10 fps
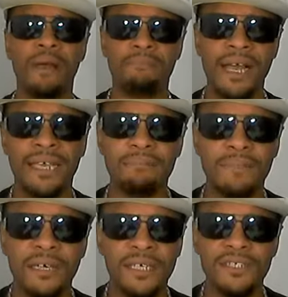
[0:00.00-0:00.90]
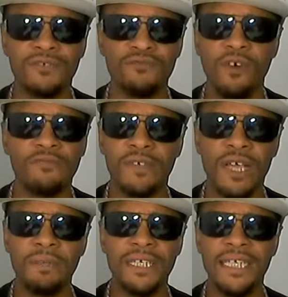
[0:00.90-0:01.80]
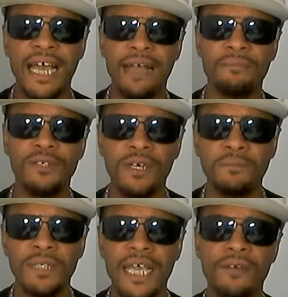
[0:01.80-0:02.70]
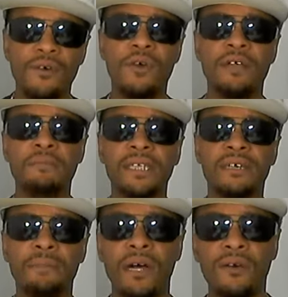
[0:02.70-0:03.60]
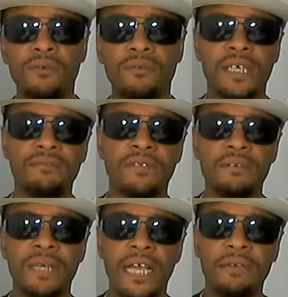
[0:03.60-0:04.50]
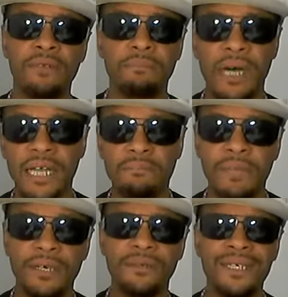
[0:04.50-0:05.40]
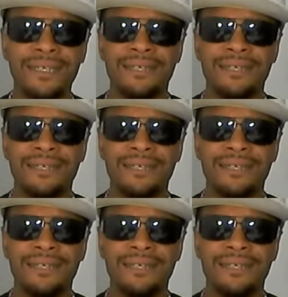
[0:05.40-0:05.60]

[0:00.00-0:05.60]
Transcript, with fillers: back against the ropes a couple of times. You know what I'm saying? Oh, everybody talking about, oh, Keith Thurman got hit with a body blow.